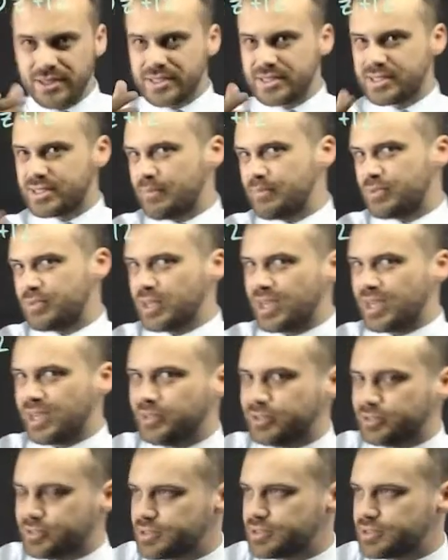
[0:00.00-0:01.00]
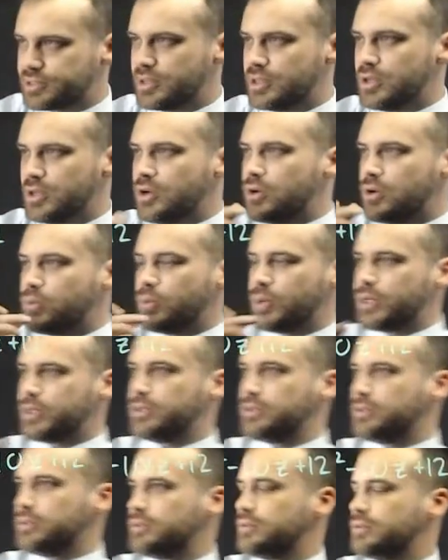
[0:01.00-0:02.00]
the something else?
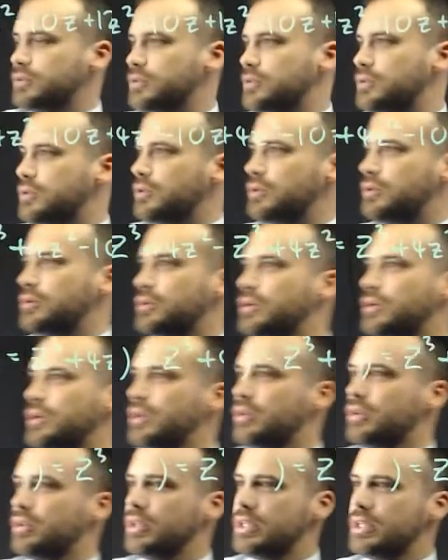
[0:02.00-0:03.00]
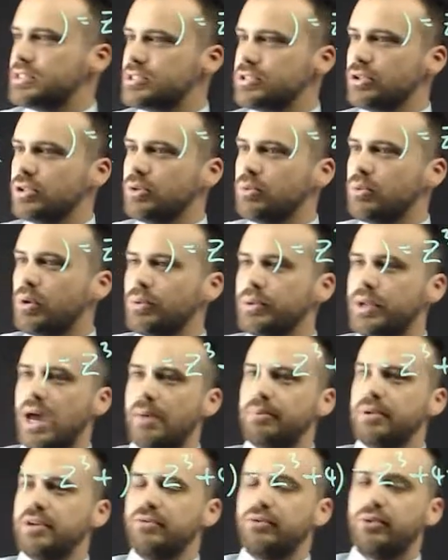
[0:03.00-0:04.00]
Well, let's look at what would
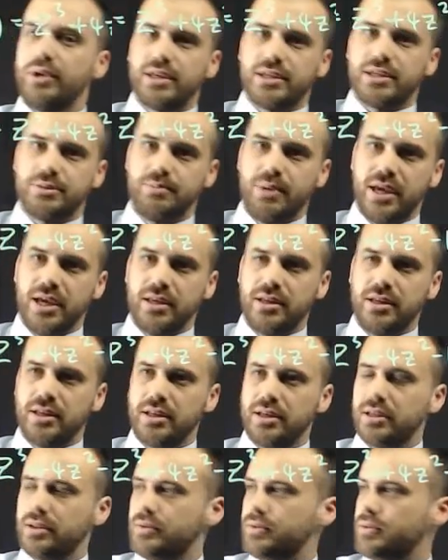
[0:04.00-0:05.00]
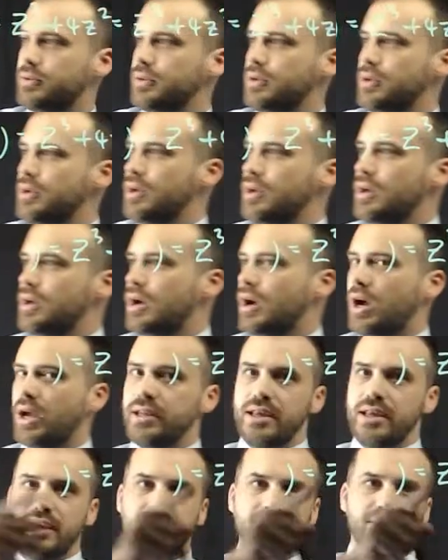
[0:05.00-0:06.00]
happen if we expanded it. I
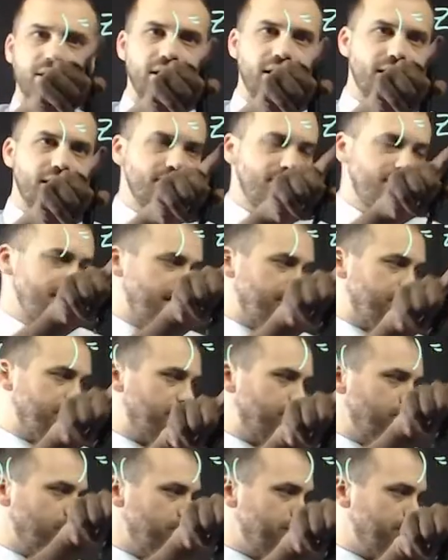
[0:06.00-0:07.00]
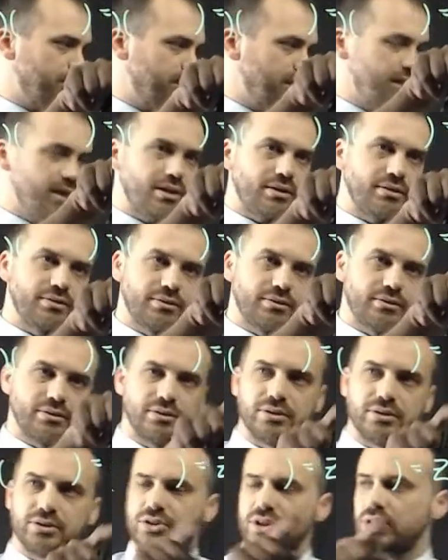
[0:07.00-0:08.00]
need to get a z cubed here.
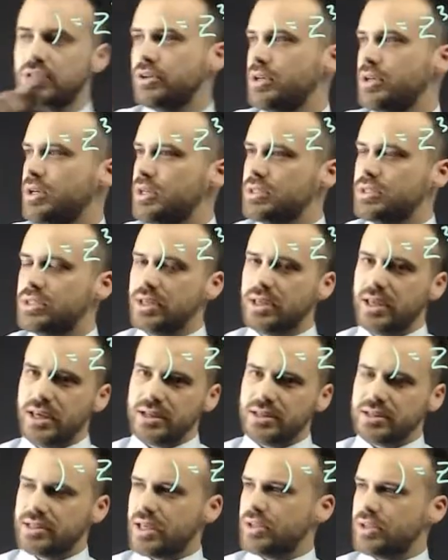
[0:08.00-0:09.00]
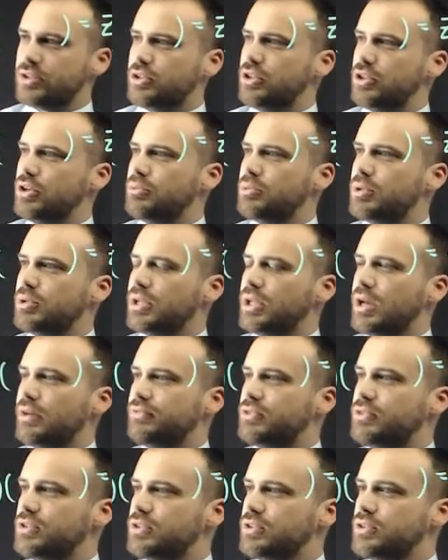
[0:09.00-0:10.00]
So to get a z cubed, I'd
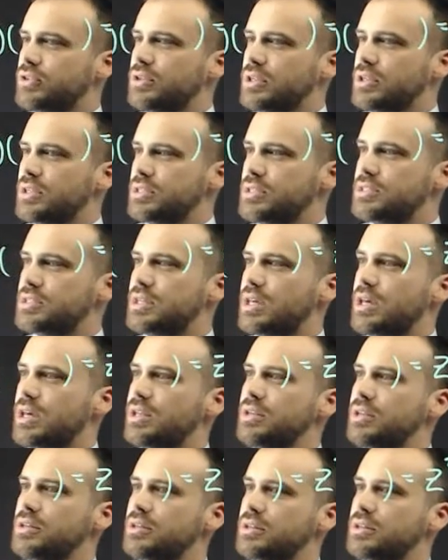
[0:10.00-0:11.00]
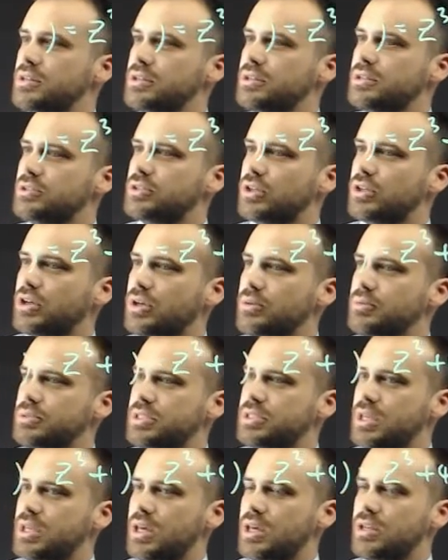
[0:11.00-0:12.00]
have to do z times